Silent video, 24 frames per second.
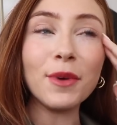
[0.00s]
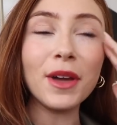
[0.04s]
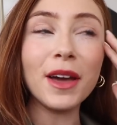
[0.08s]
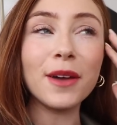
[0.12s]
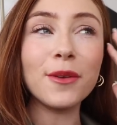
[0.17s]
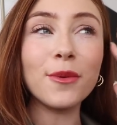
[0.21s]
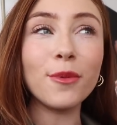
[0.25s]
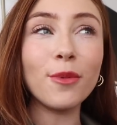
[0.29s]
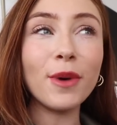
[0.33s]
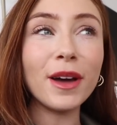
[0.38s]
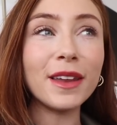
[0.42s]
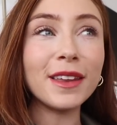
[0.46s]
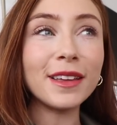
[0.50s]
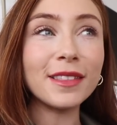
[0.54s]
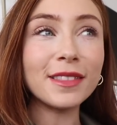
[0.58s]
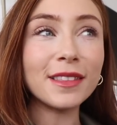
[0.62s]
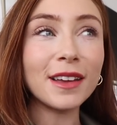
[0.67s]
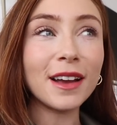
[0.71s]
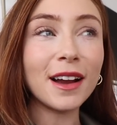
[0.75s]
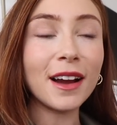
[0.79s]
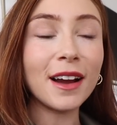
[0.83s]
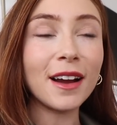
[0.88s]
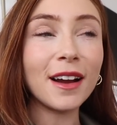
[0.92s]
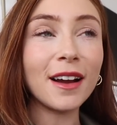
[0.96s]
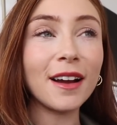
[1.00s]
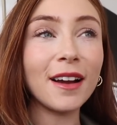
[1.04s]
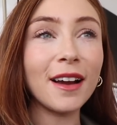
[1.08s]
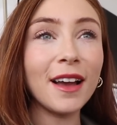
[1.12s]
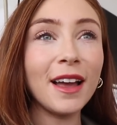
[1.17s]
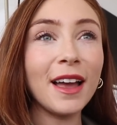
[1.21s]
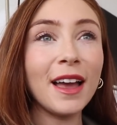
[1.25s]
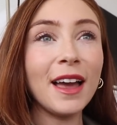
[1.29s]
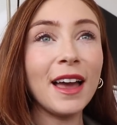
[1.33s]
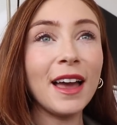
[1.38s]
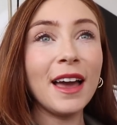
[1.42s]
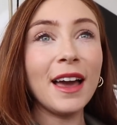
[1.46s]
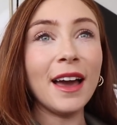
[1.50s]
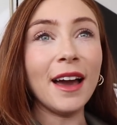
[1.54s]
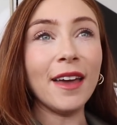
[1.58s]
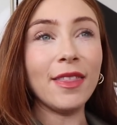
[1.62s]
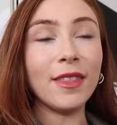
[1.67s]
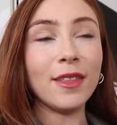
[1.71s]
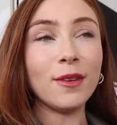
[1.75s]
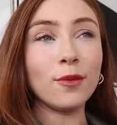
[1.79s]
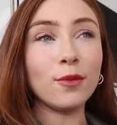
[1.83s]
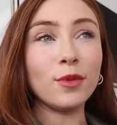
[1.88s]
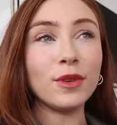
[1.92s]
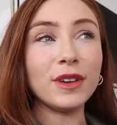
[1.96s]
We had a wedding there,
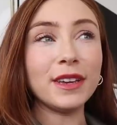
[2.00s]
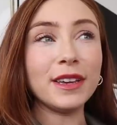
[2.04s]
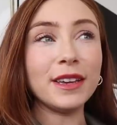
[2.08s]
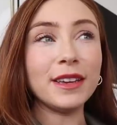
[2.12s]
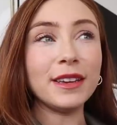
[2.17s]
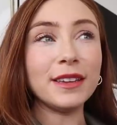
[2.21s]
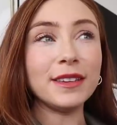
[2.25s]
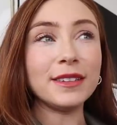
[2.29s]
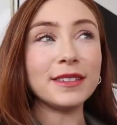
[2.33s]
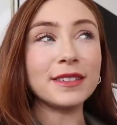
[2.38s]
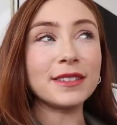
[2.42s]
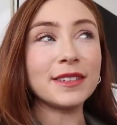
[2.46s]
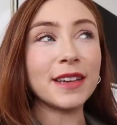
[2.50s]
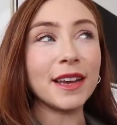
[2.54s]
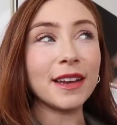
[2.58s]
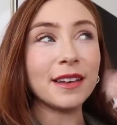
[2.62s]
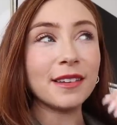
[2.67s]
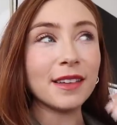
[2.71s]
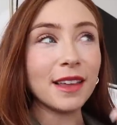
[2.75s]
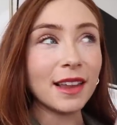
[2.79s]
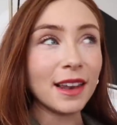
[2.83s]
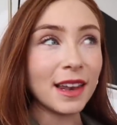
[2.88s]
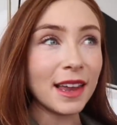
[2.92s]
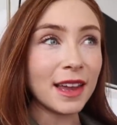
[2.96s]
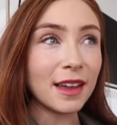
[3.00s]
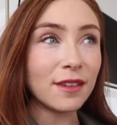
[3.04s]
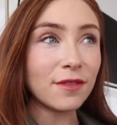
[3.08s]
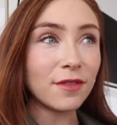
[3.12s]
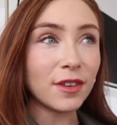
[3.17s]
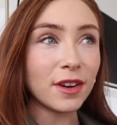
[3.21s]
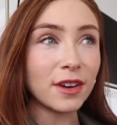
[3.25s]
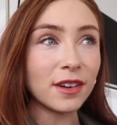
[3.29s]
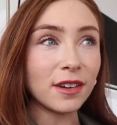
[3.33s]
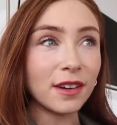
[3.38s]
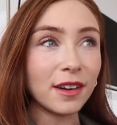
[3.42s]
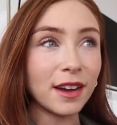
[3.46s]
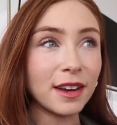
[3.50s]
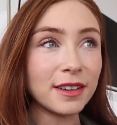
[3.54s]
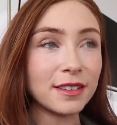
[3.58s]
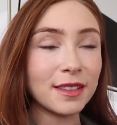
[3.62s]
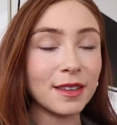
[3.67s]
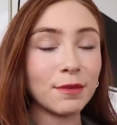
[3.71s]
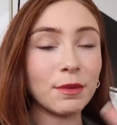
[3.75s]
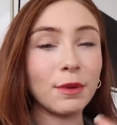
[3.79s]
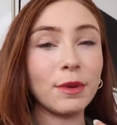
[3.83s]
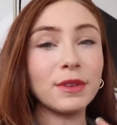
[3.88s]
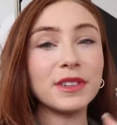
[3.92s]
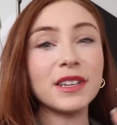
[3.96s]
and then we stayed in LA for a night,
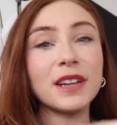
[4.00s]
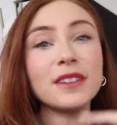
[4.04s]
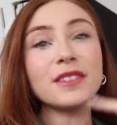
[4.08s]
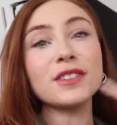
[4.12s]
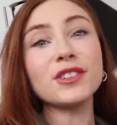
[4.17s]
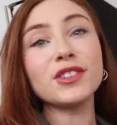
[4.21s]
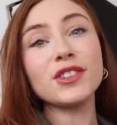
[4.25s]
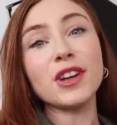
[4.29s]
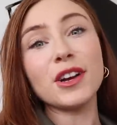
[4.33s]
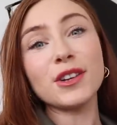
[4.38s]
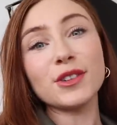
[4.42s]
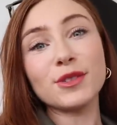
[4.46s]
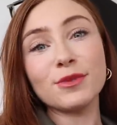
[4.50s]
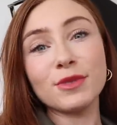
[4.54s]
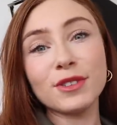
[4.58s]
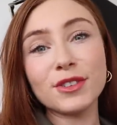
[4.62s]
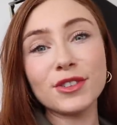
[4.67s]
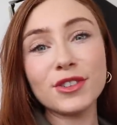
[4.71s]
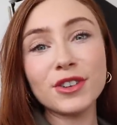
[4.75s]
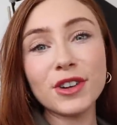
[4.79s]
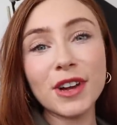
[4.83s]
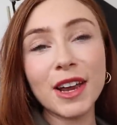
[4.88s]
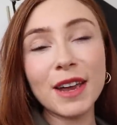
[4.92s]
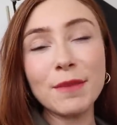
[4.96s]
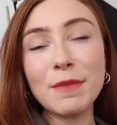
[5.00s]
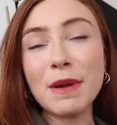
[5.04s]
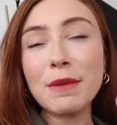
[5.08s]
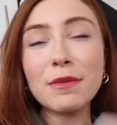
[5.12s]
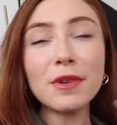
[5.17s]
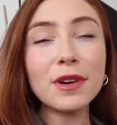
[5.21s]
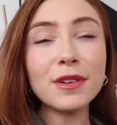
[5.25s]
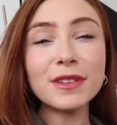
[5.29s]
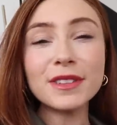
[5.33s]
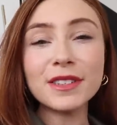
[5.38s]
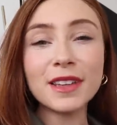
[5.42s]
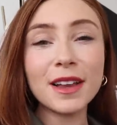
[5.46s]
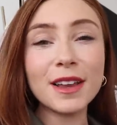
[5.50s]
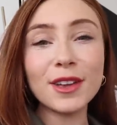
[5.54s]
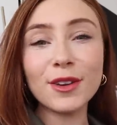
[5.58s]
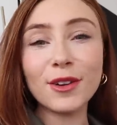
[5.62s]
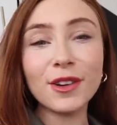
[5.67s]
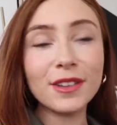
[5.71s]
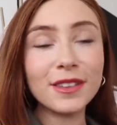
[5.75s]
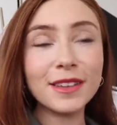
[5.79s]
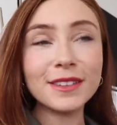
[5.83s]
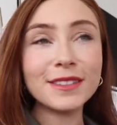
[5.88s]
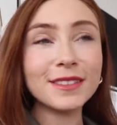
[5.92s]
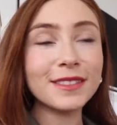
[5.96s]
and then we went down to Joshua Tree. Remember I was telling
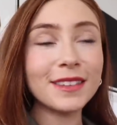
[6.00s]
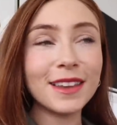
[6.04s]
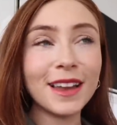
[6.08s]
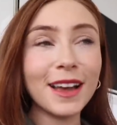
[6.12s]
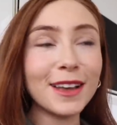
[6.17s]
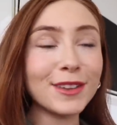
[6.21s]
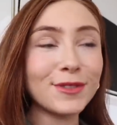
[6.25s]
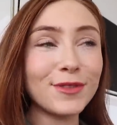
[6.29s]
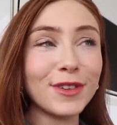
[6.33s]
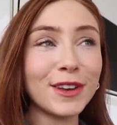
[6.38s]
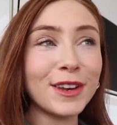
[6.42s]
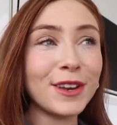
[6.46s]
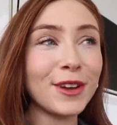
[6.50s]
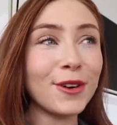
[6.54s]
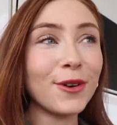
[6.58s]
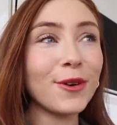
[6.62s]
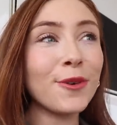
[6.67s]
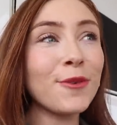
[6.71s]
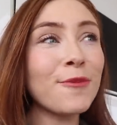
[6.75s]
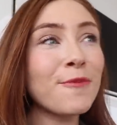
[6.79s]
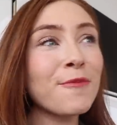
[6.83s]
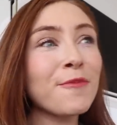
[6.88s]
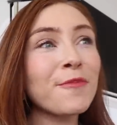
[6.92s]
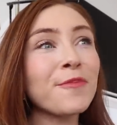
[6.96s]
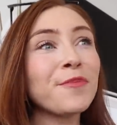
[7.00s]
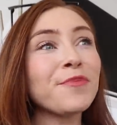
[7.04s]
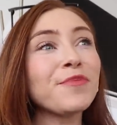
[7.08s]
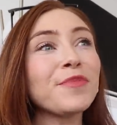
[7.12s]
you all this in the last video?